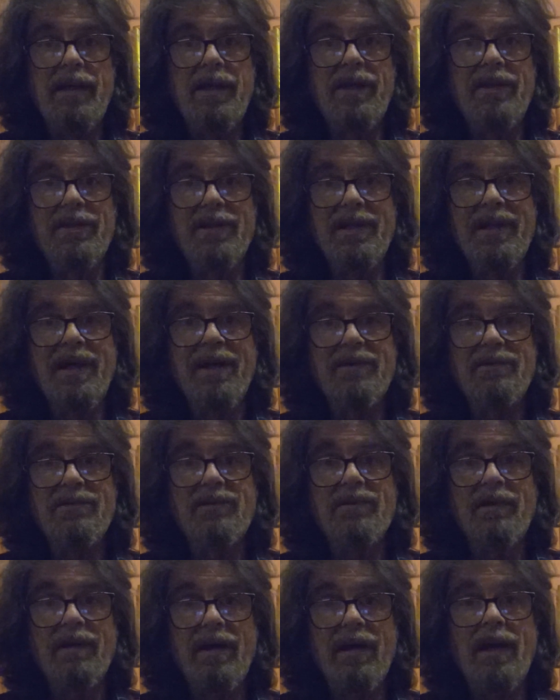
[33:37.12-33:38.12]
in the
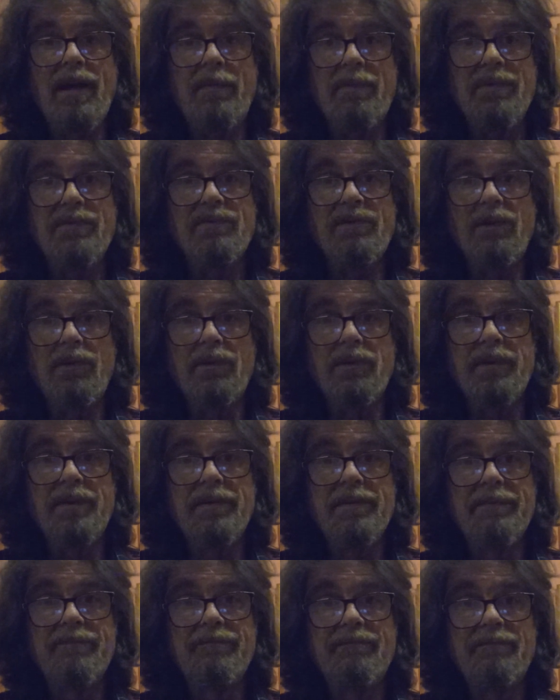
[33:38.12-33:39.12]
next episode,
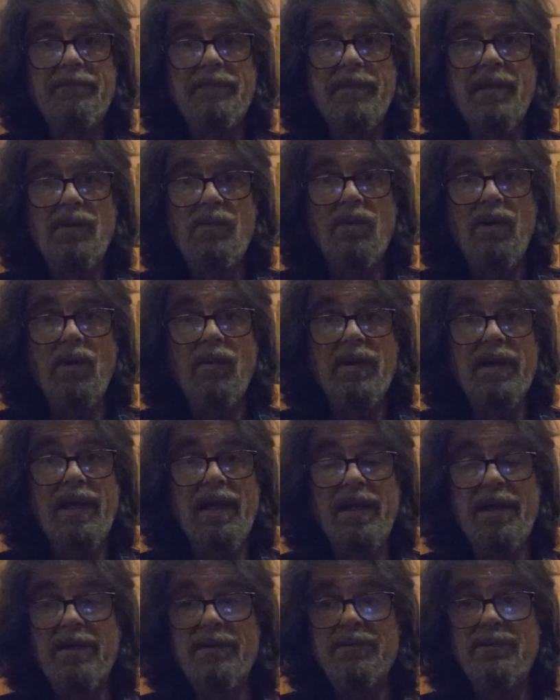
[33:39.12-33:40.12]
where we
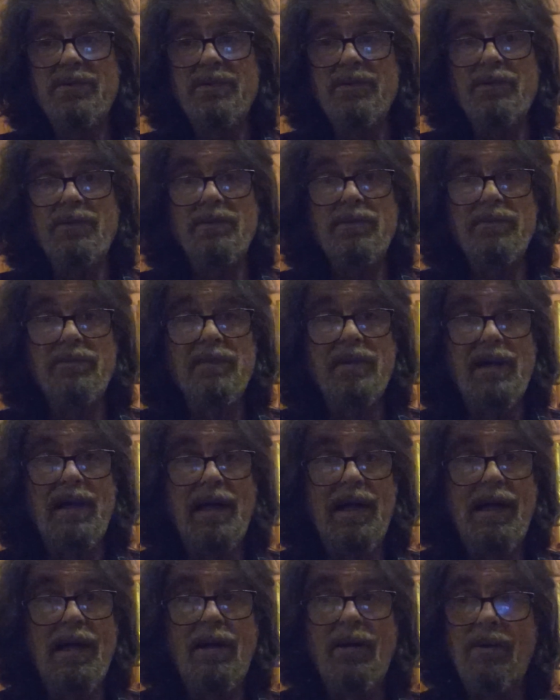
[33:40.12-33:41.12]
get into
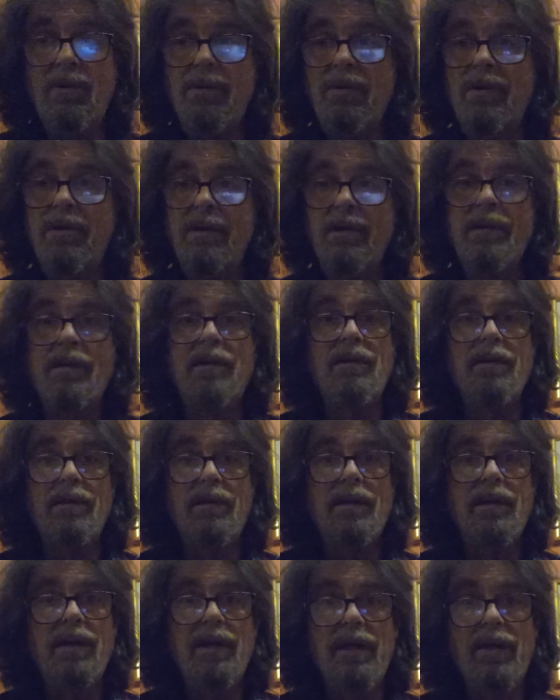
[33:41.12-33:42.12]
how
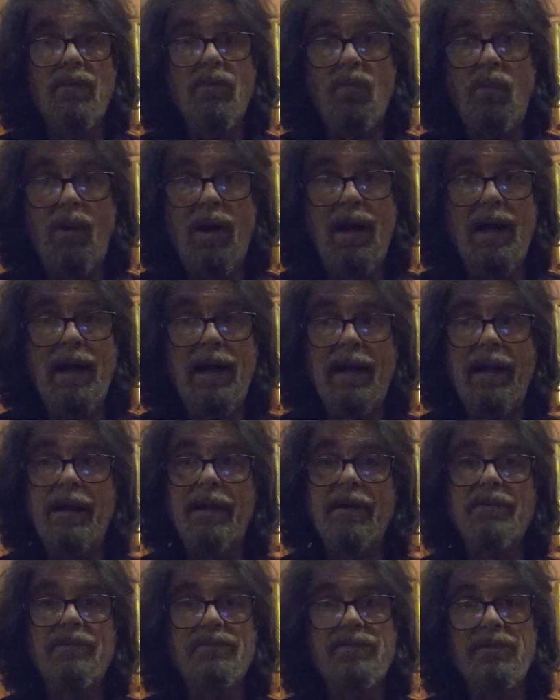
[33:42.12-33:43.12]
and
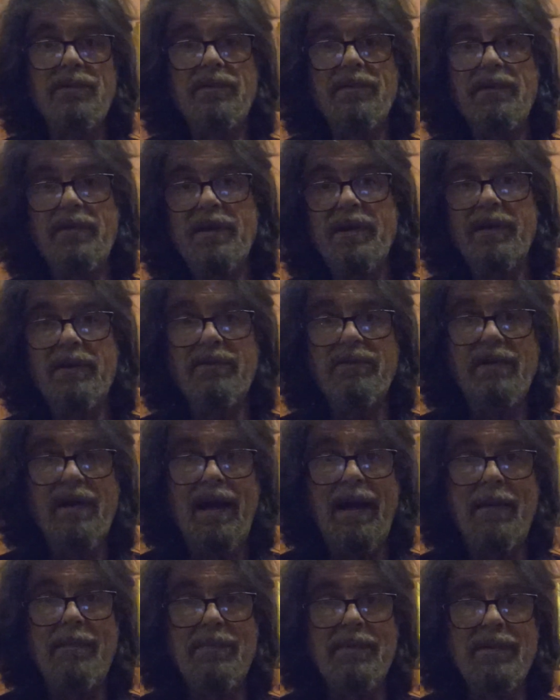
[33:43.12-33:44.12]
why certain things
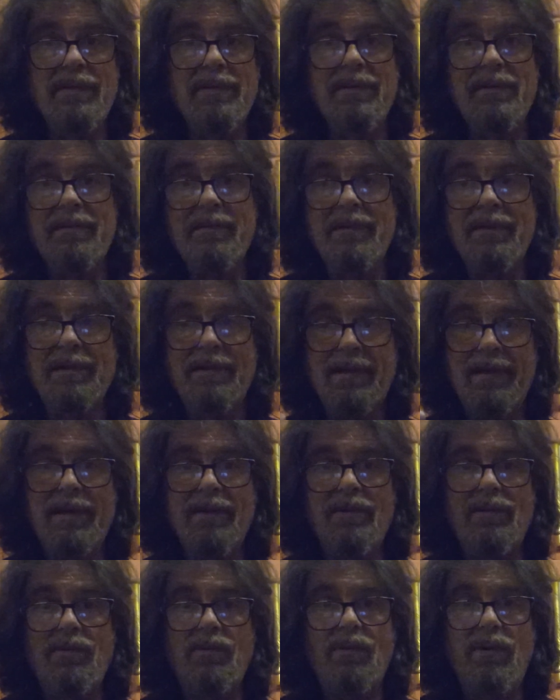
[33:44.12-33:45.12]
happen
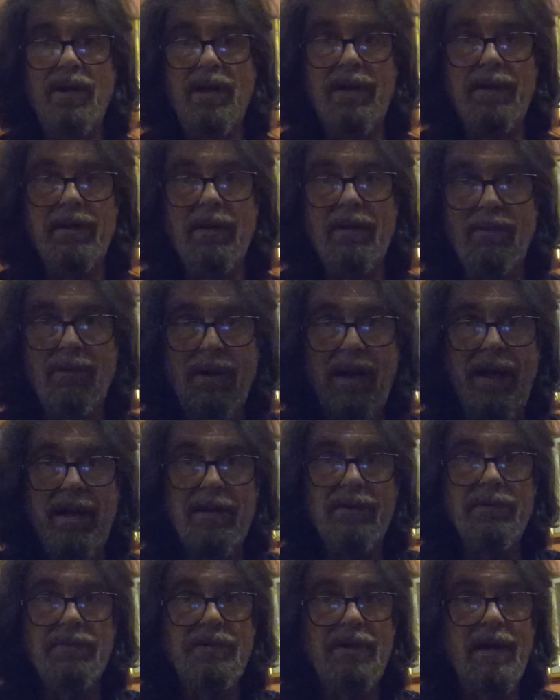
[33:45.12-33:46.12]
in a
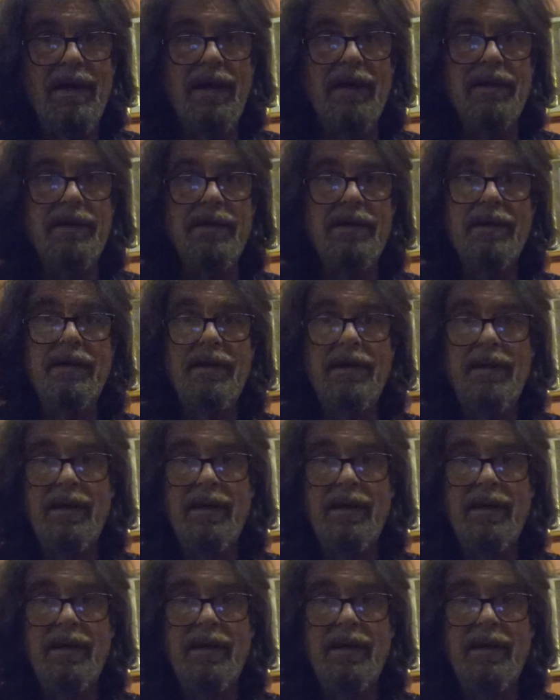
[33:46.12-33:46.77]
writer's head